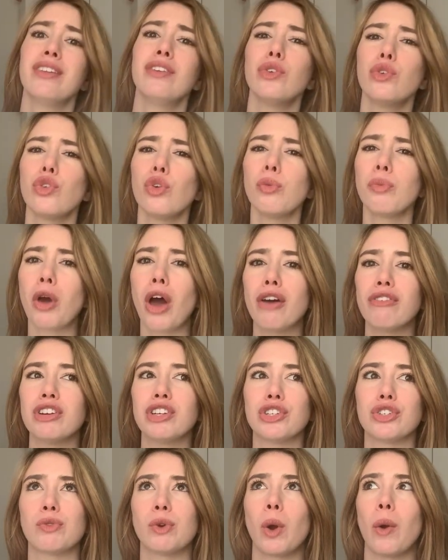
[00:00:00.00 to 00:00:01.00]
this is also
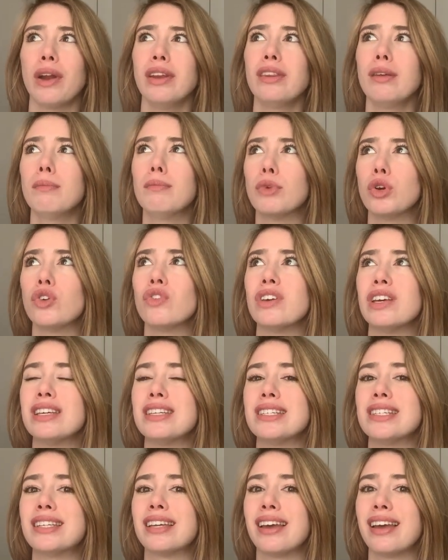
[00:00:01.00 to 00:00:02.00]
perfect just for going in the
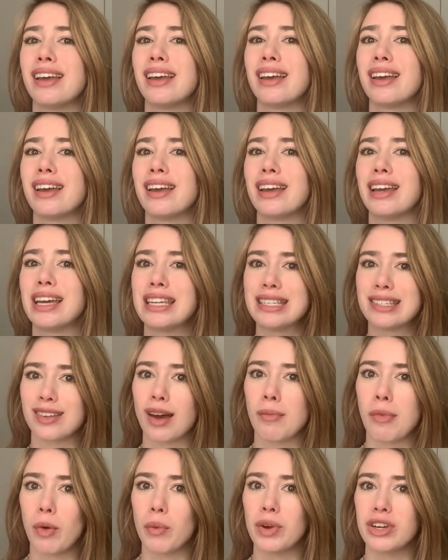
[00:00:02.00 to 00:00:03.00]
movies in
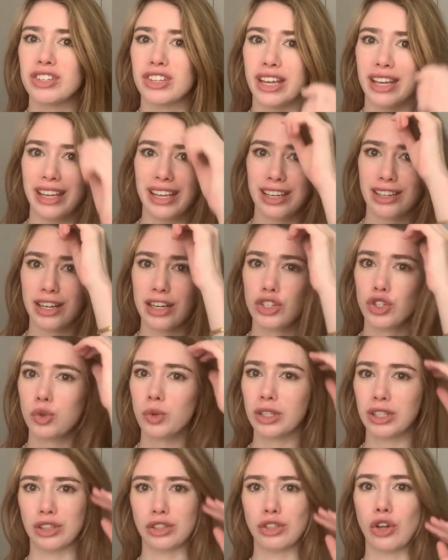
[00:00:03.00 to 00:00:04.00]
summer, which Iggy and I
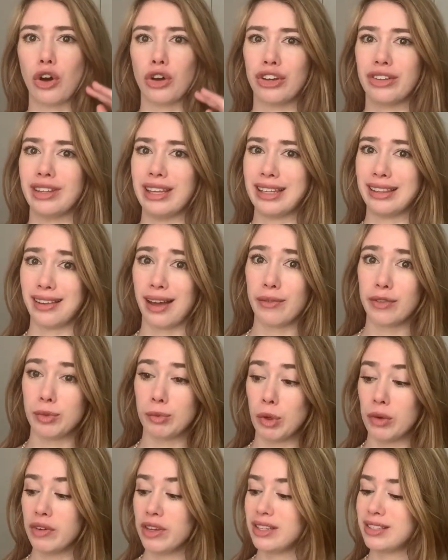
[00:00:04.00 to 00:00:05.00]
do a lot because he loves
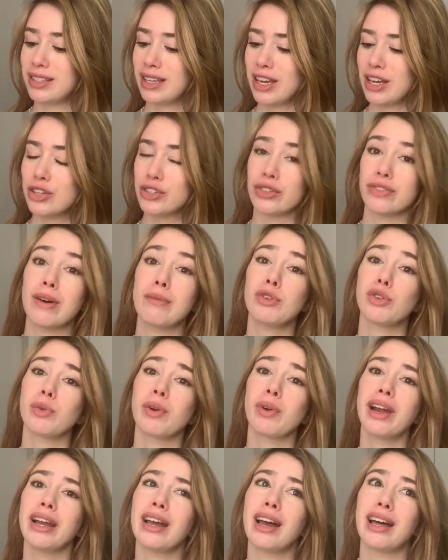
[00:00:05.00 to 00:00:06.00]
movies. So if I'm just
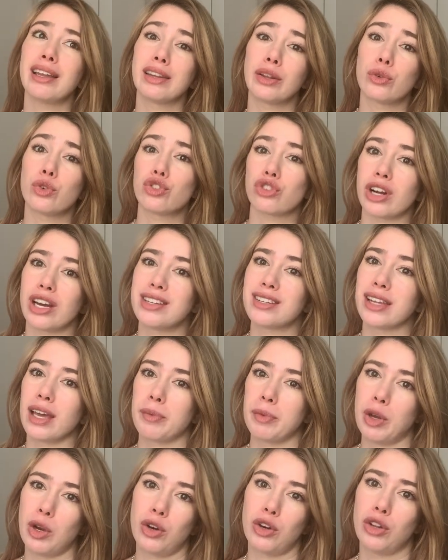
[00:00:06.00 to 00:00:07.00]
wearing a little dress
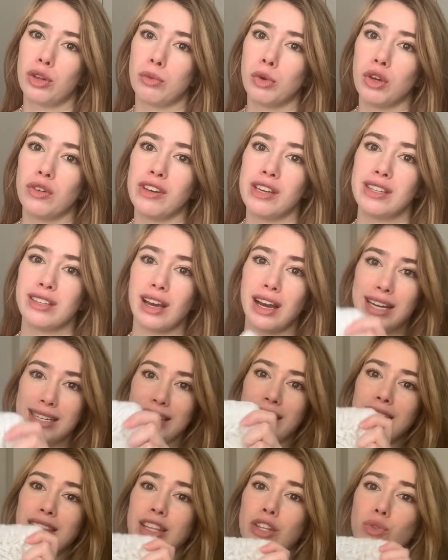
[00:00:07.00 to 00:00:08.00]
and we go to the movies, I
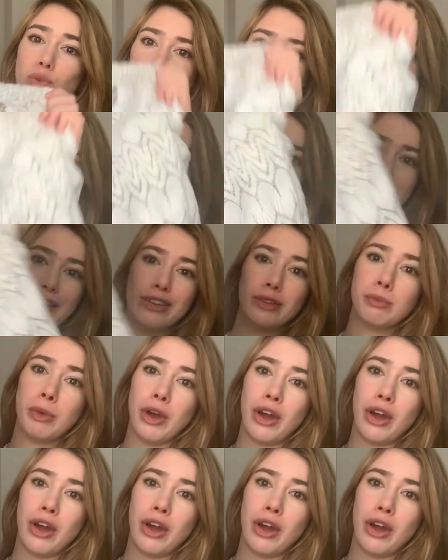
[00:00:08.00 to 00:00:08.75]
take this with me and it's